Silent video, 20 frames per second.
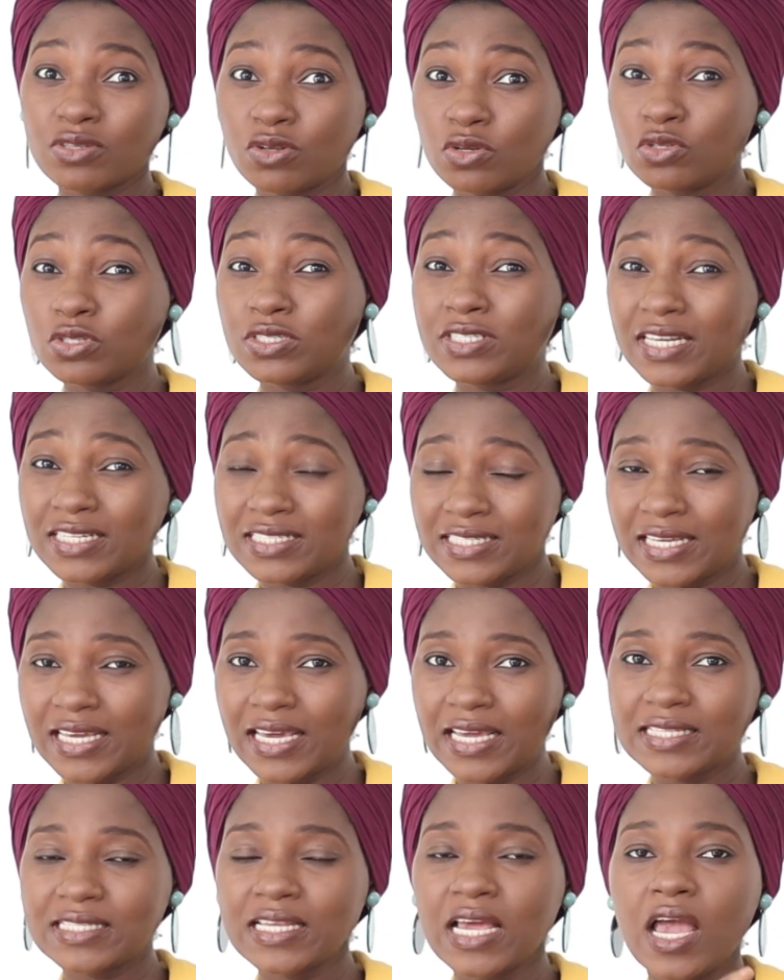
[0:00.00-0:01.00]
going to
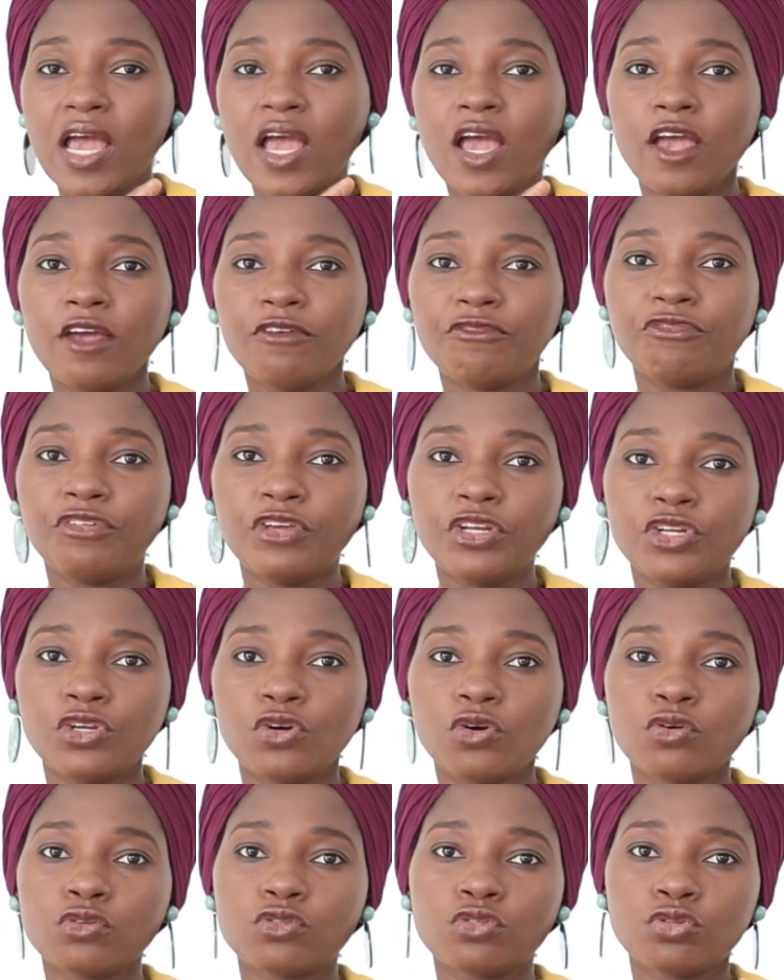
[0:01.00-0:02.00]
dedicate a
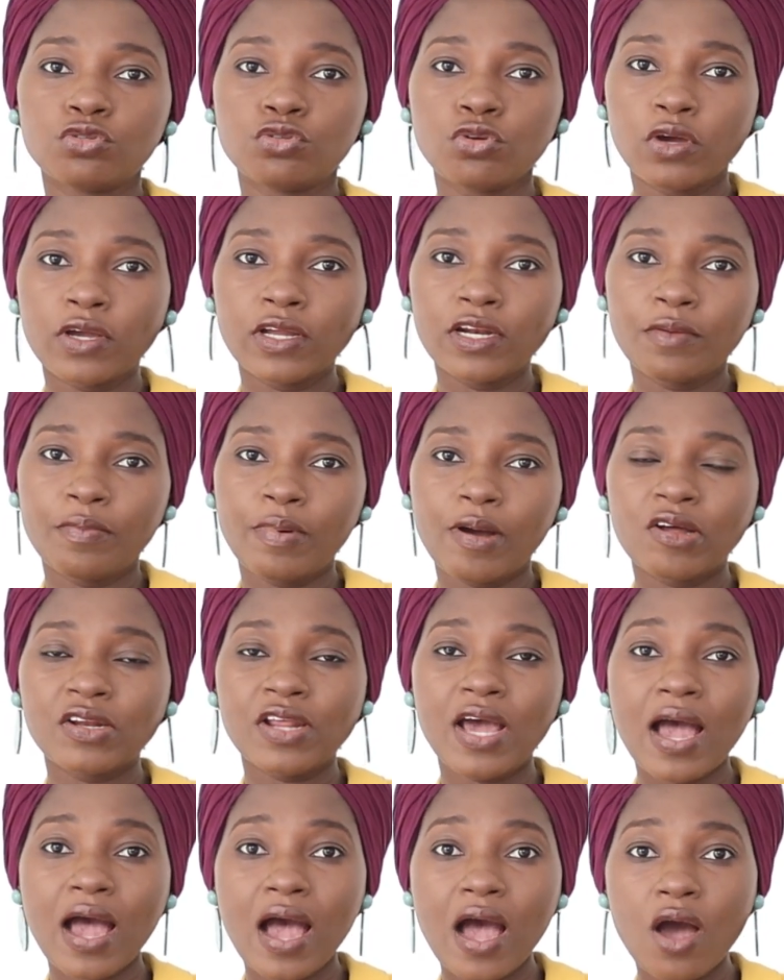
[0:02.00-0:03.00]
video to talking
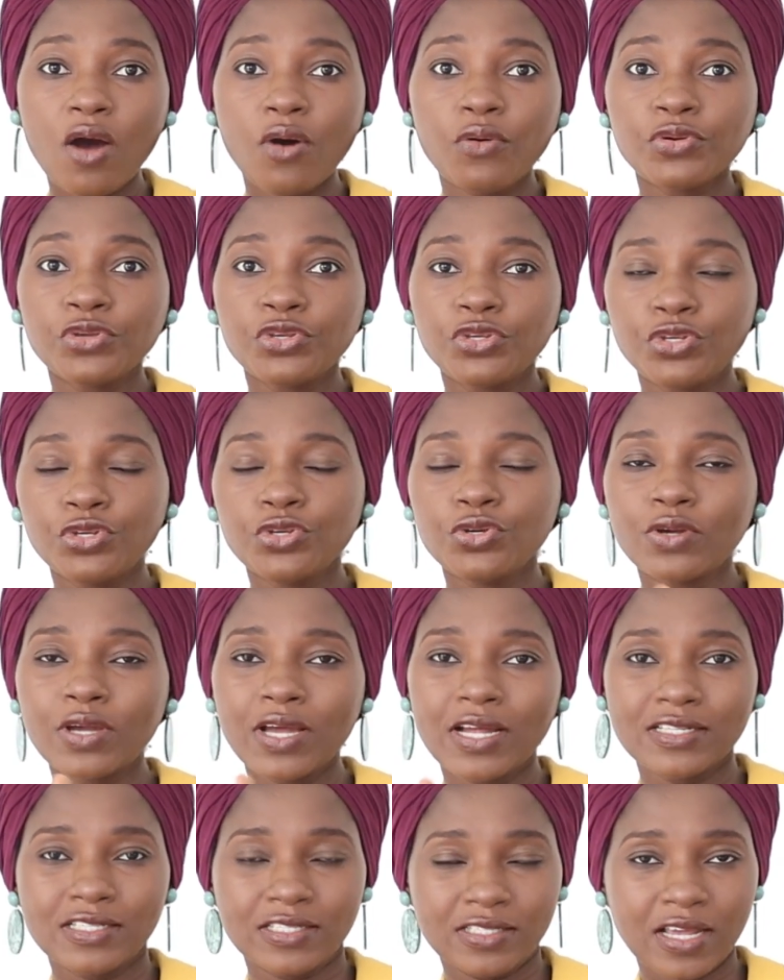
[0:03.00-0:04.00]
about how you
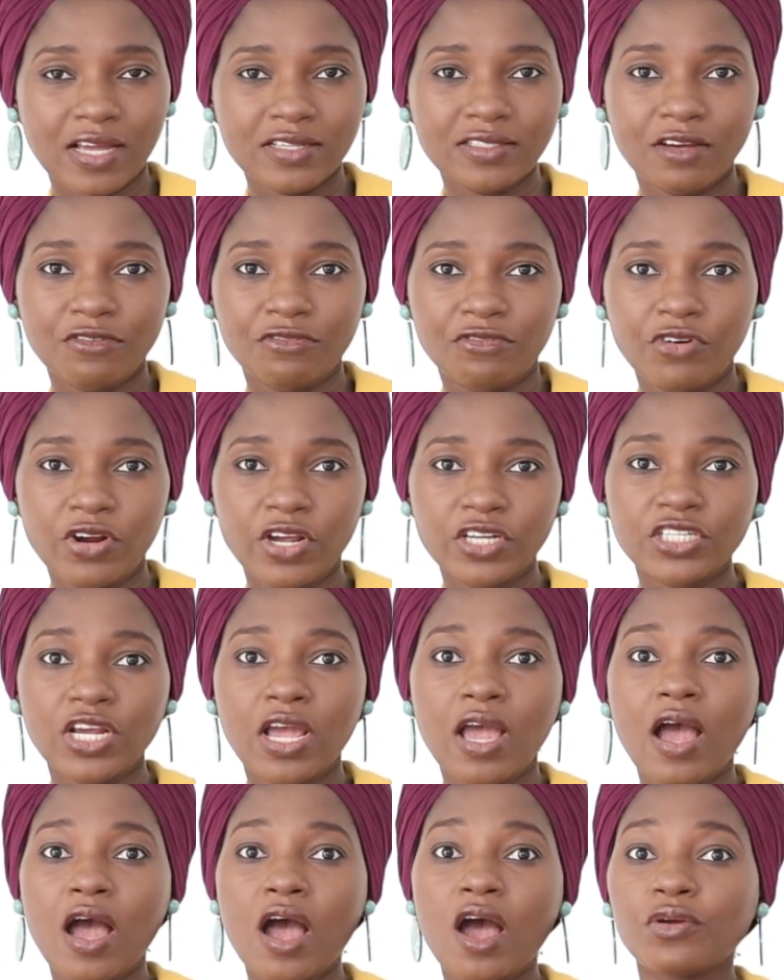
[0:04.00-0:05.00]
can start
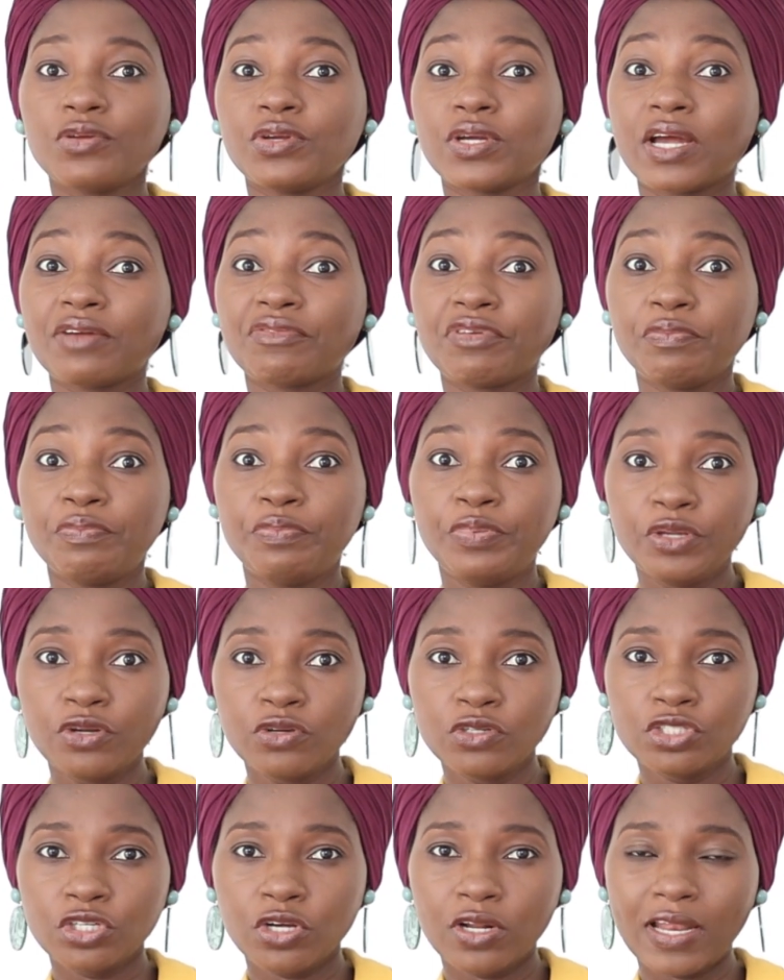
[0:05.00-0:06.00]
afresh, how you can
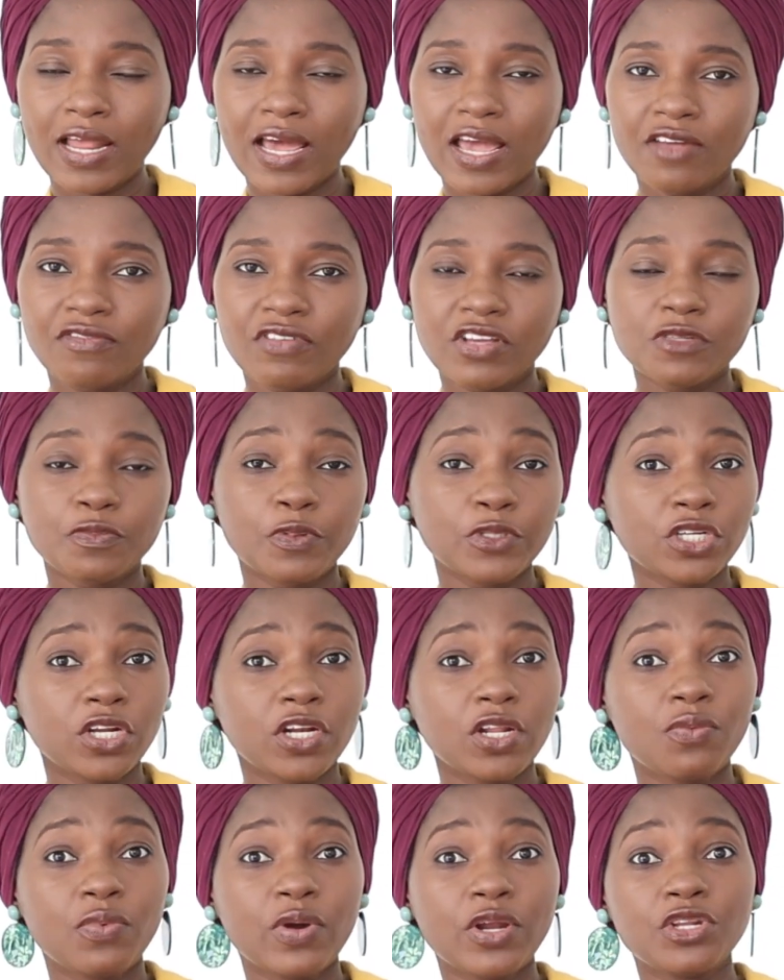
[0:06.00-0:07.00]
rebuild your life,
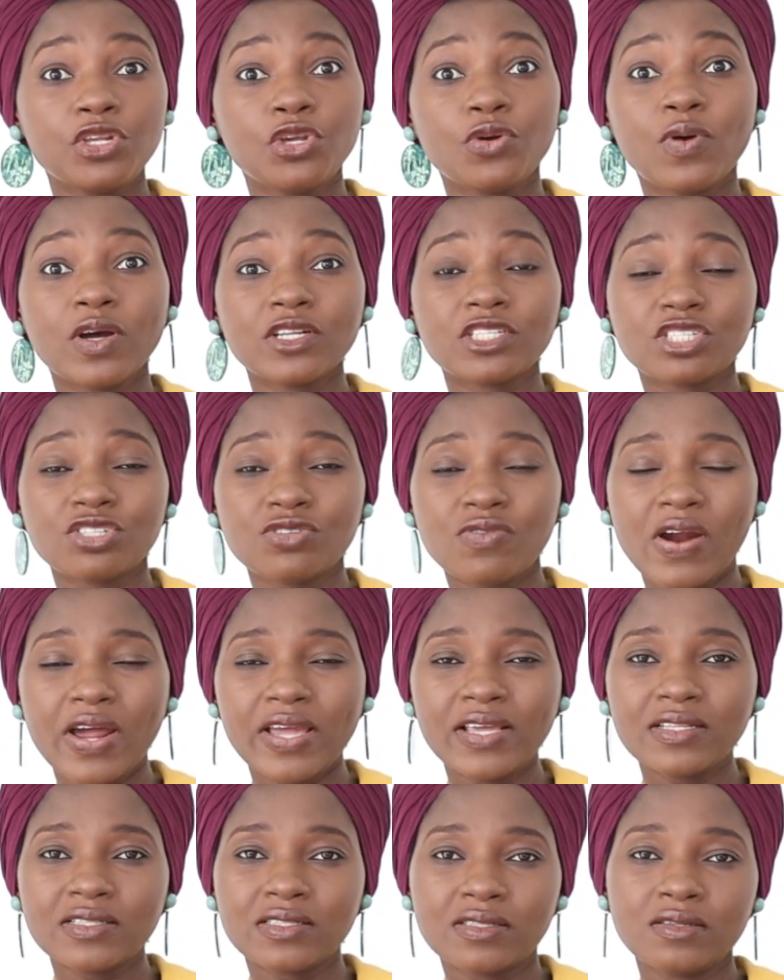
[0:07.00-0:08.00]
especially when you are
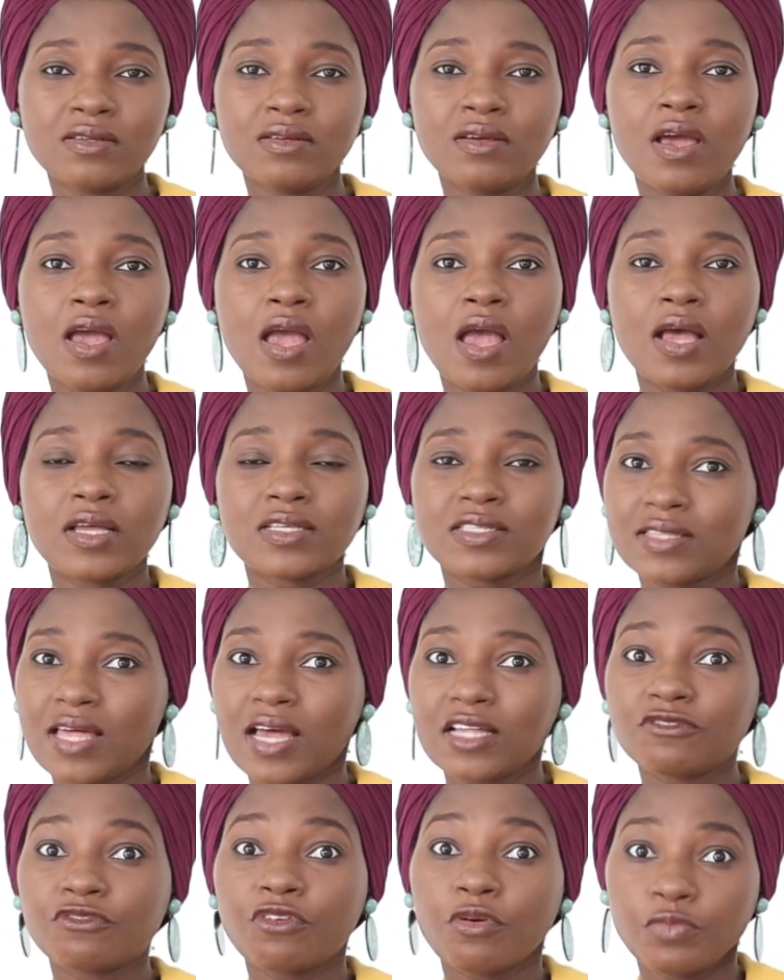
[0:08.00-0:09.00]
trying to
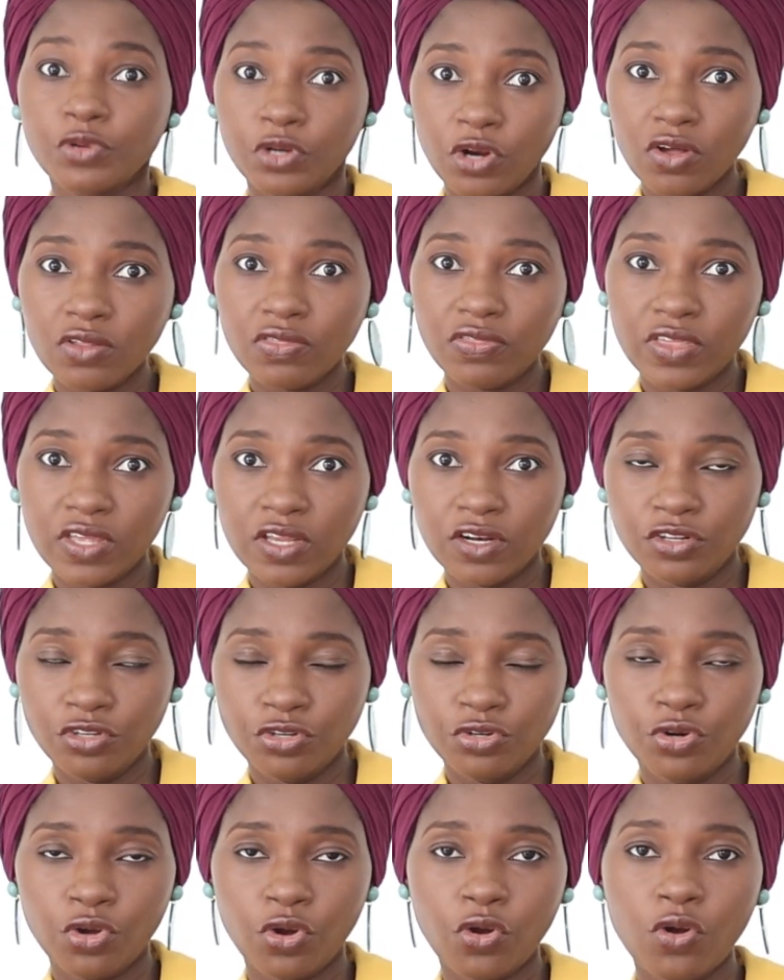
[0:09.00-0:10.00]
start from nothing,